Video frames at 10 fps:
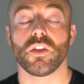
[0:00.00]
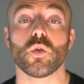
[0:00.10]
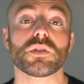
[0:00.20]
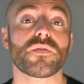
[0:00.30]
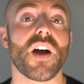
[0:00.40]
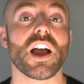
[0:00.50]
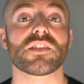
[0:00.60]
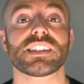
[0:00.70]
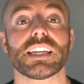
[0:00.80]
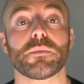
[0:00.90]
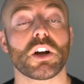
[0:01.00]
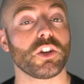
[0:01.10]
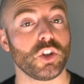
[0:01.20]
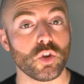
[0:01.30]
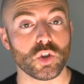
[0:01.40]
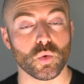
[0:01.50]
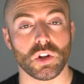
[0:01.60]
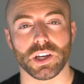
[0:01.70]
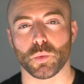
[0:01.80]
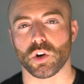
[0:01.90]
Those files seemed
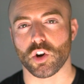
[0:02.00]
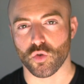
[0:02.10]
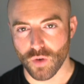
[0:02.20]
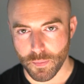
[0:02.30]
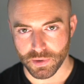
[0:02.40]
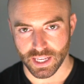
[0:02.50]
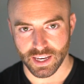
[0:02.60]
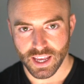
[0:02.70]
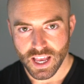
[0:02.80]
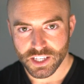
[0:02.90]
unusual and were corrupted,